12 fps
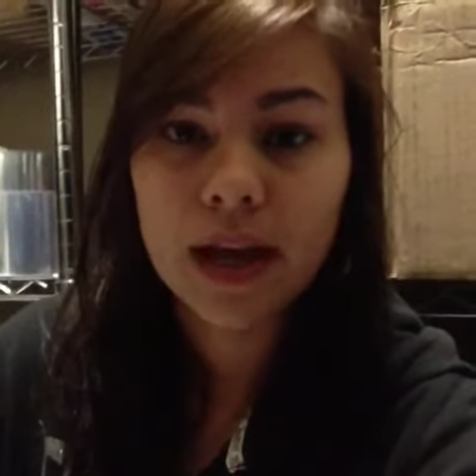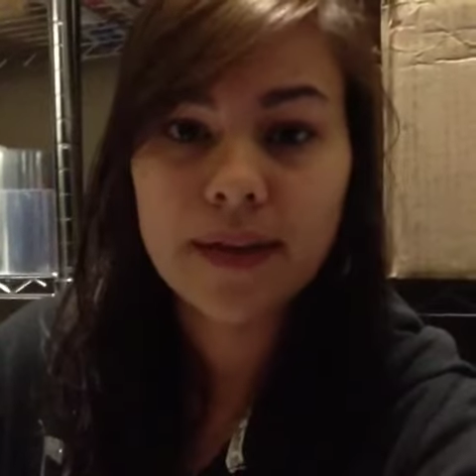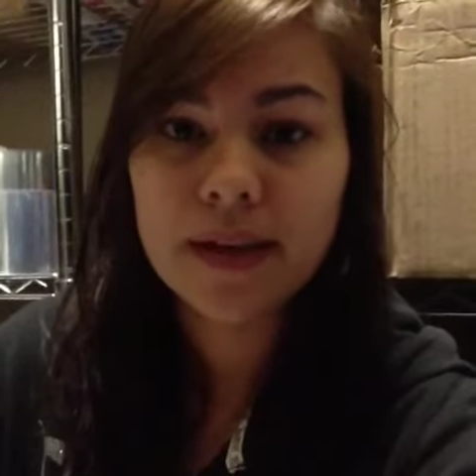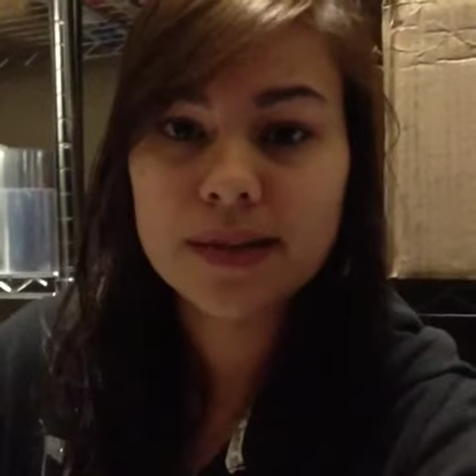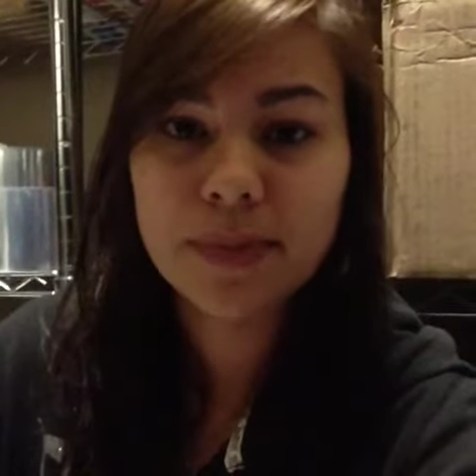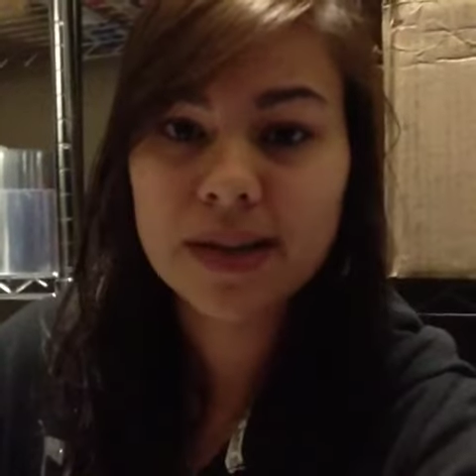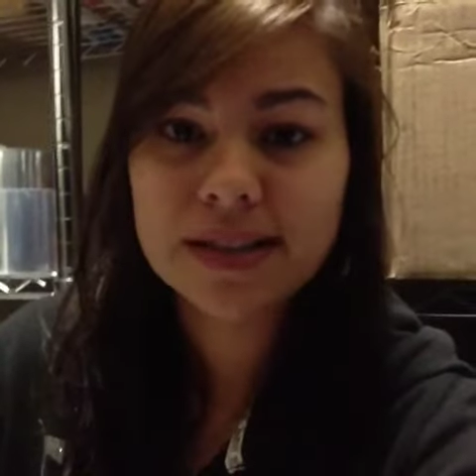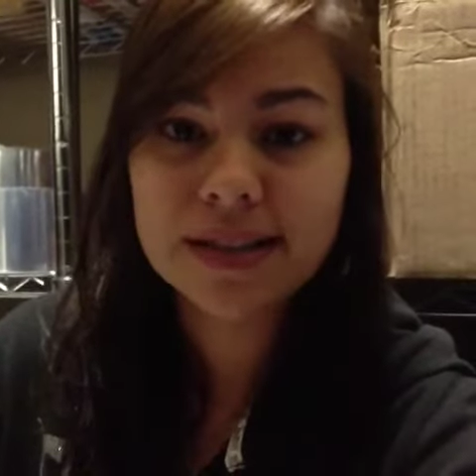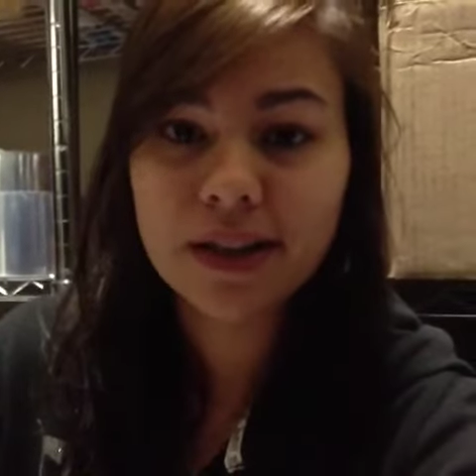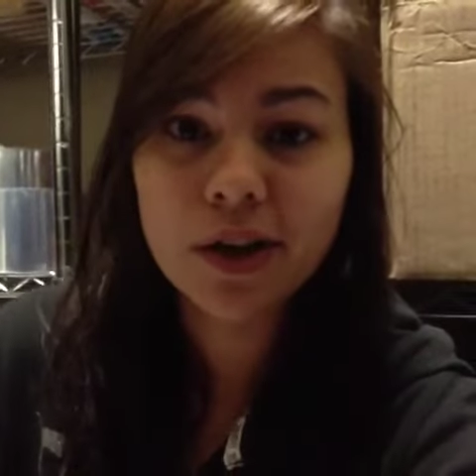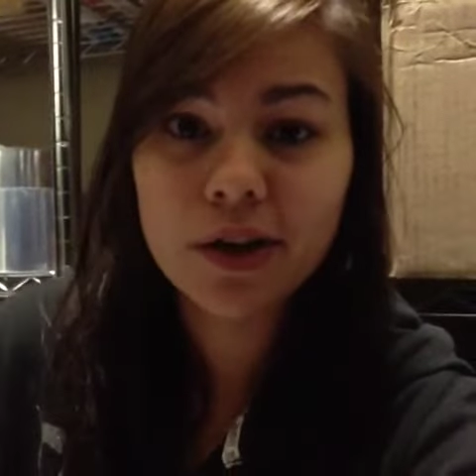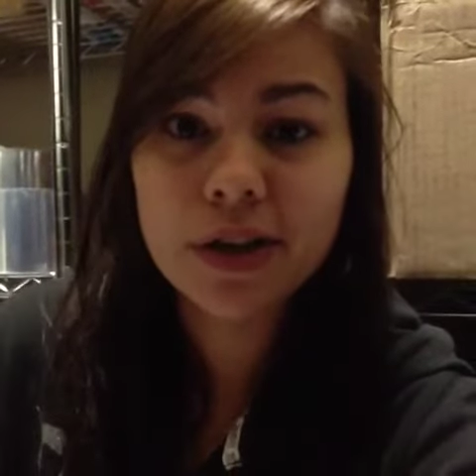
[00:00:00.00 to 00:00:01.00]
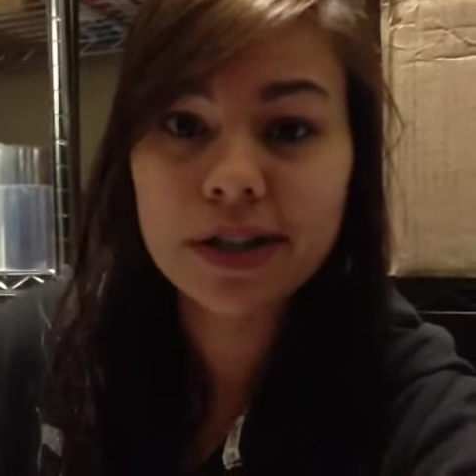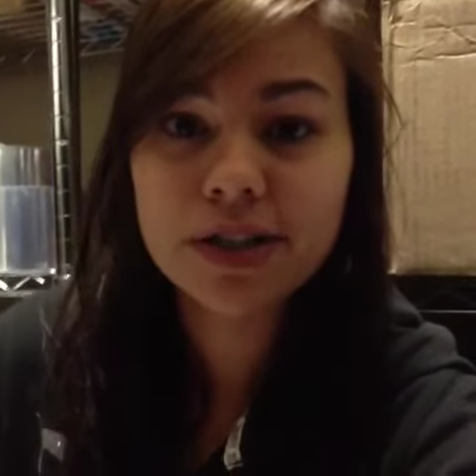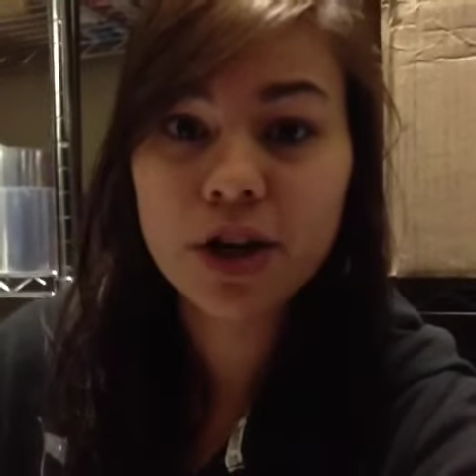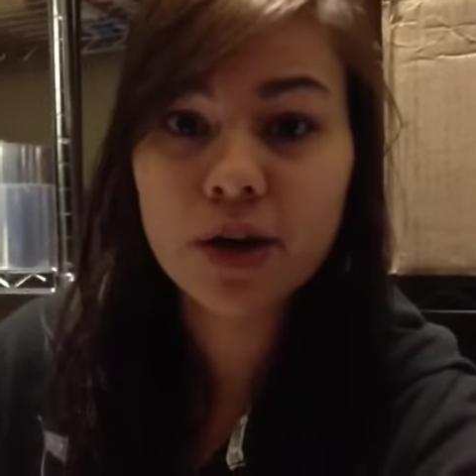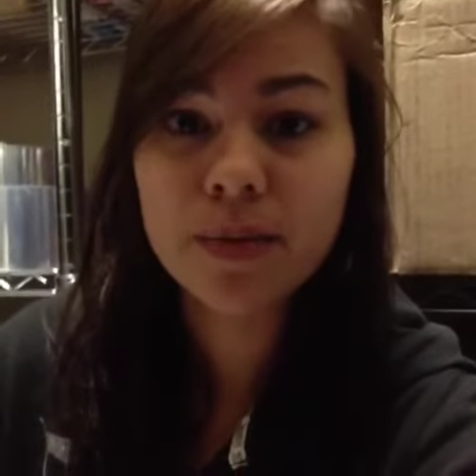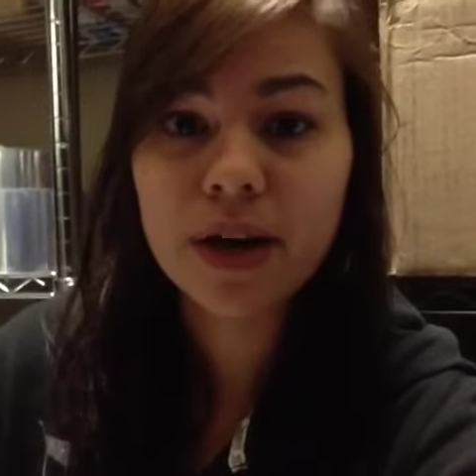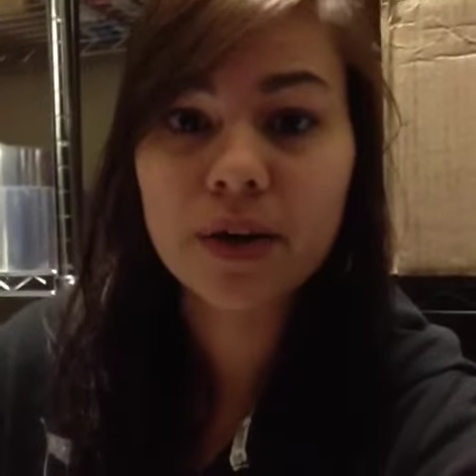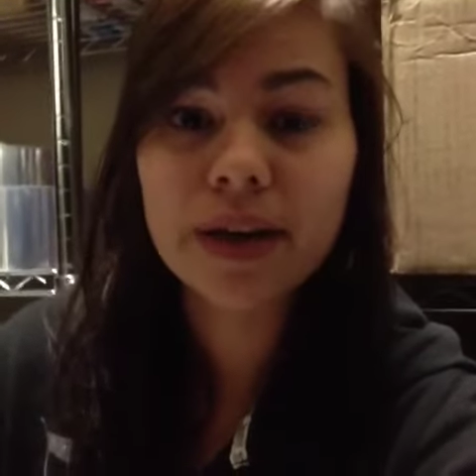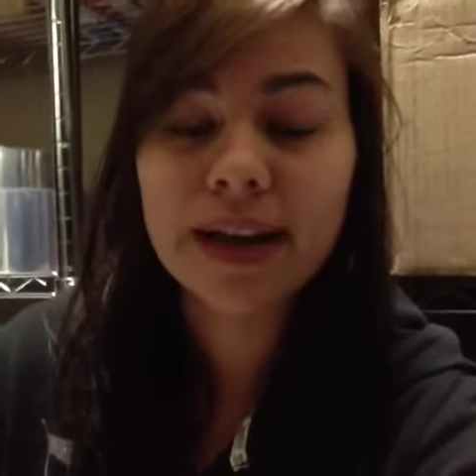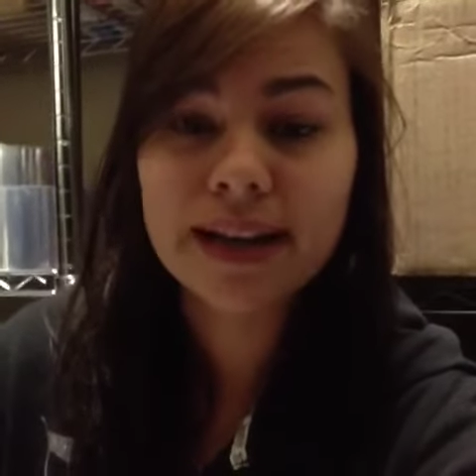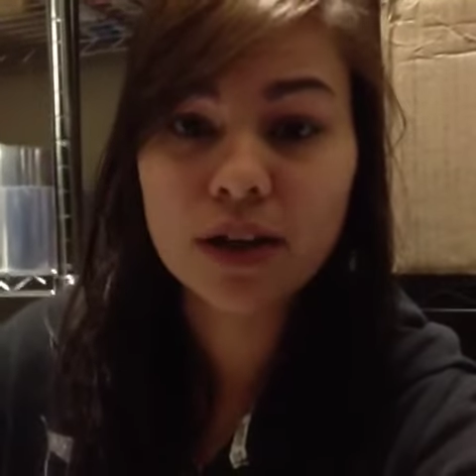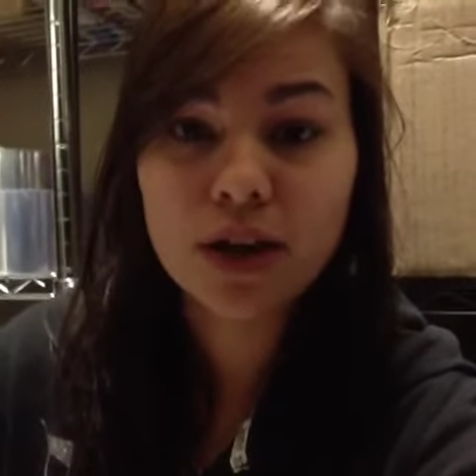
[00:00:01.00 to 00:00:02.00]
And that's basically all you need to know about
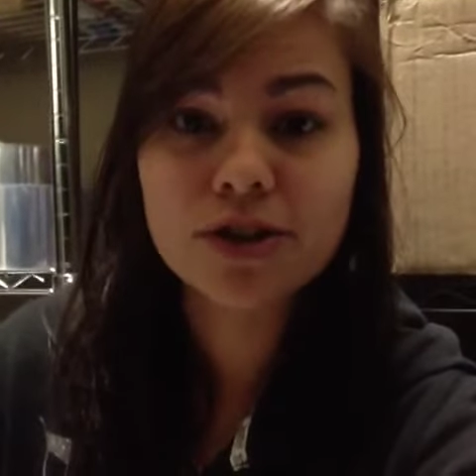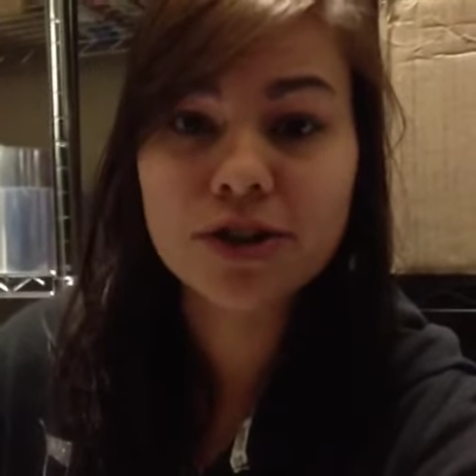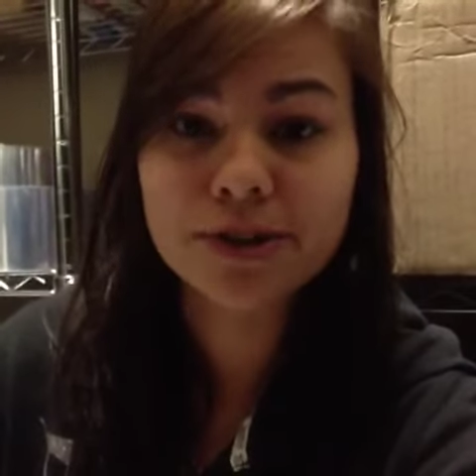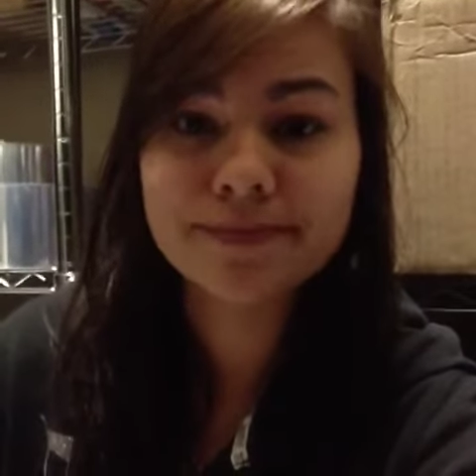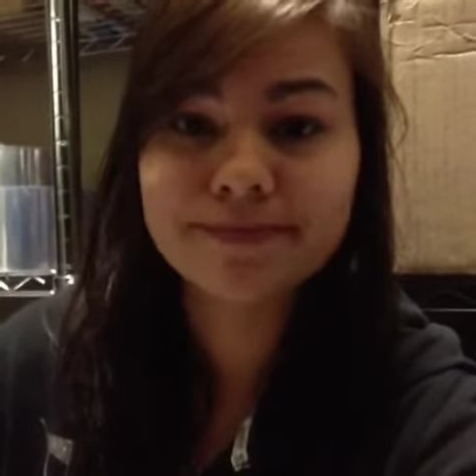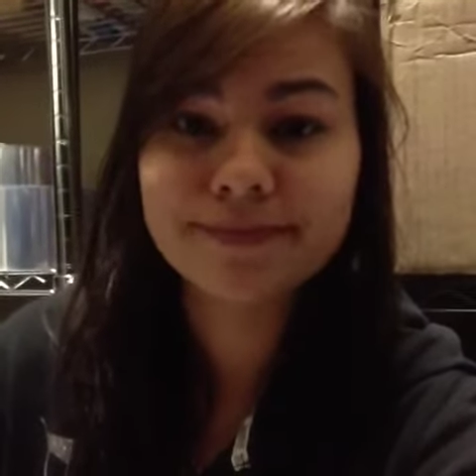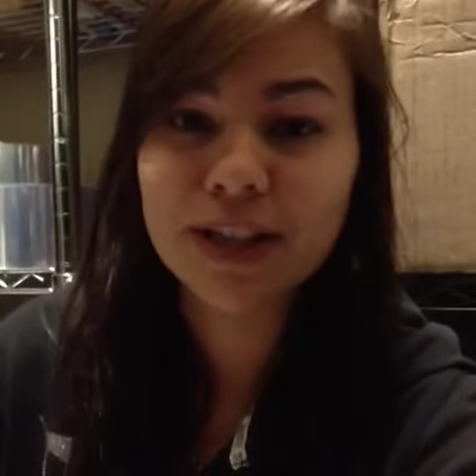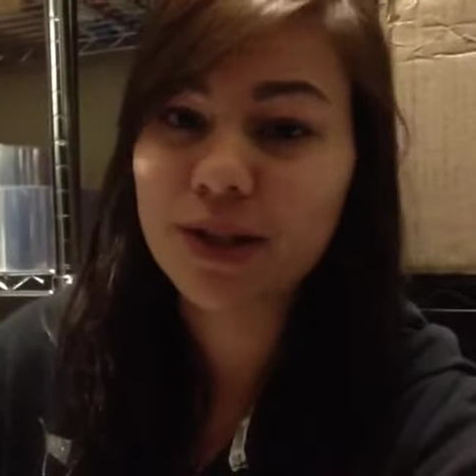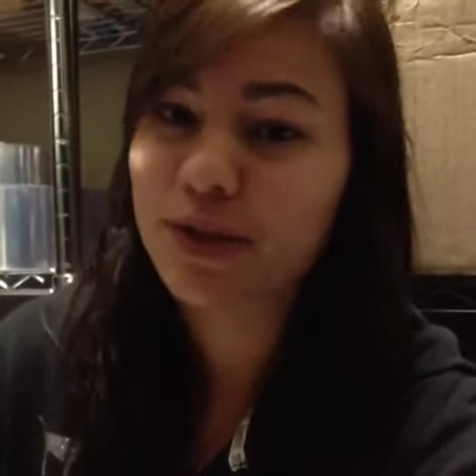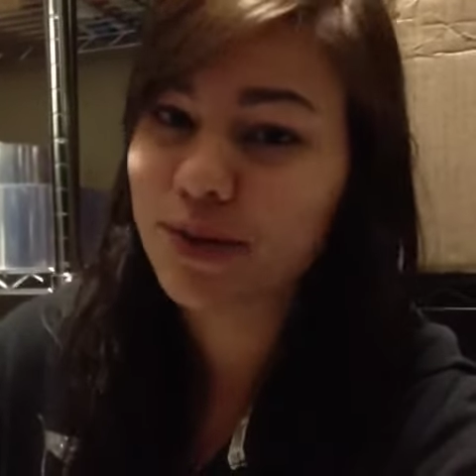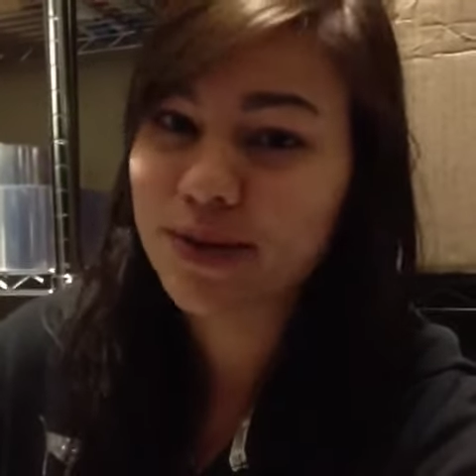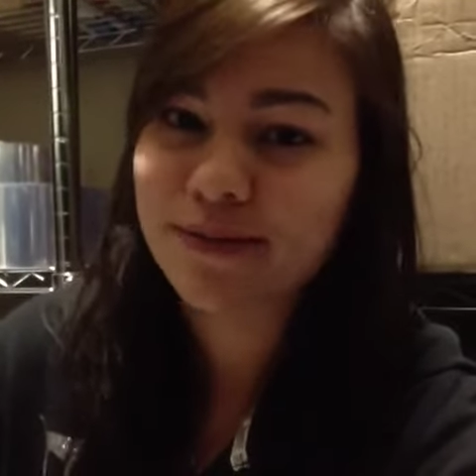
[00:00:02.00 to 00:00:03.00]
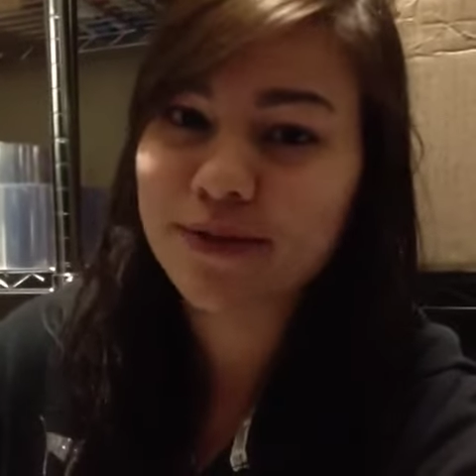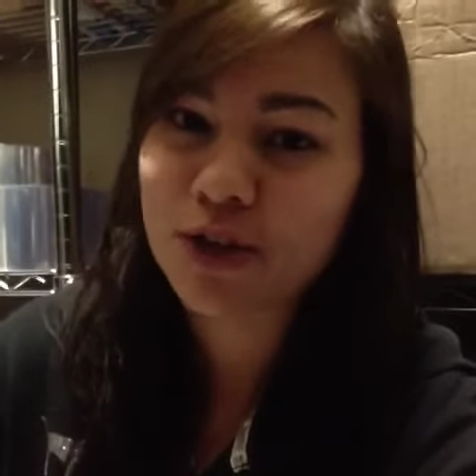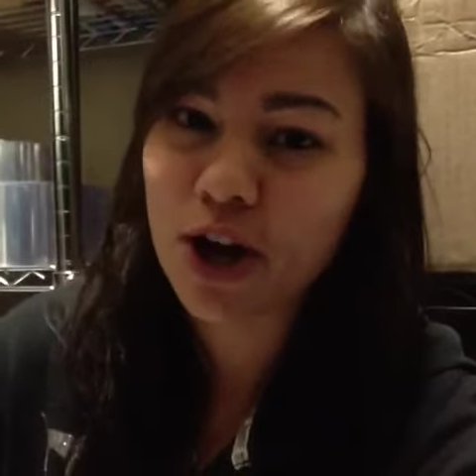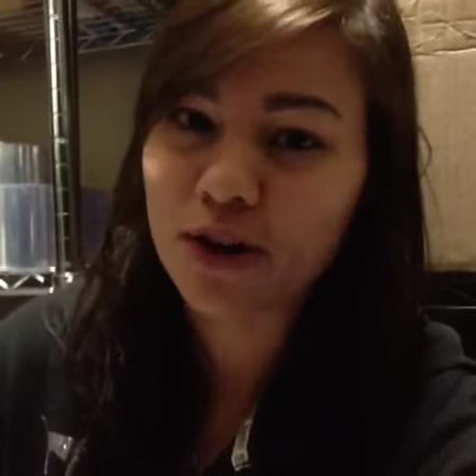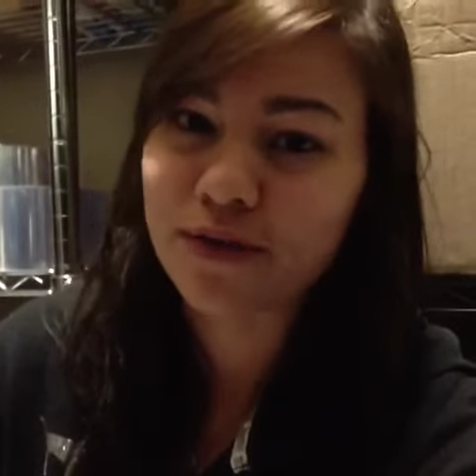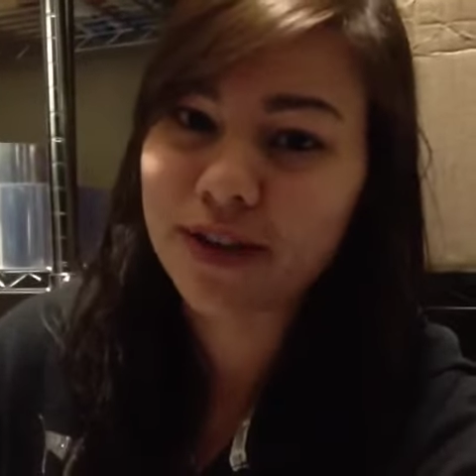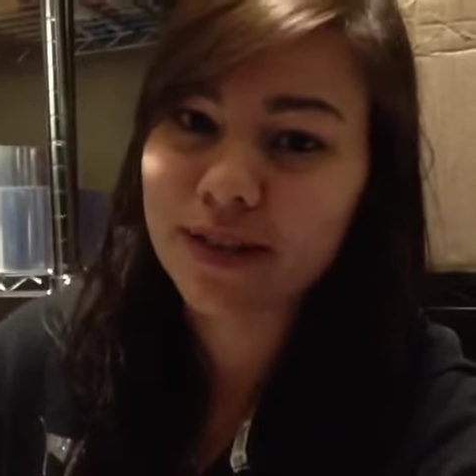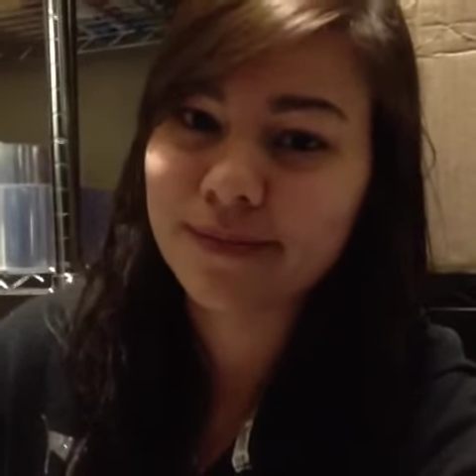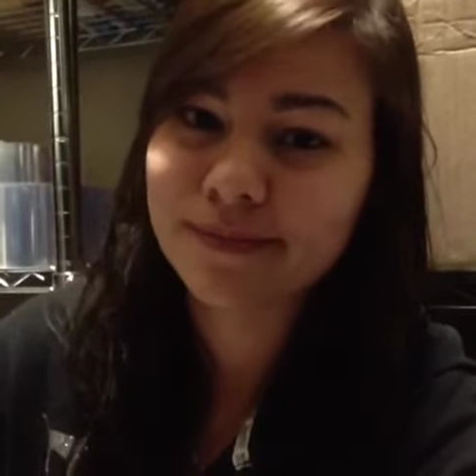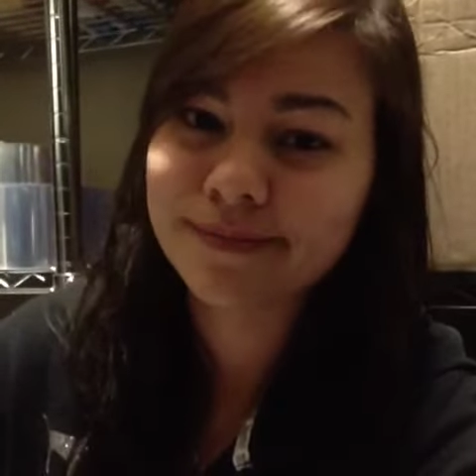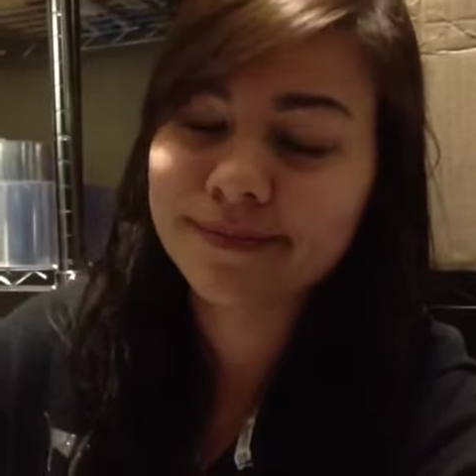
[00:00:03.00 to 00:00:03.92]
an enlarger that you use in photography.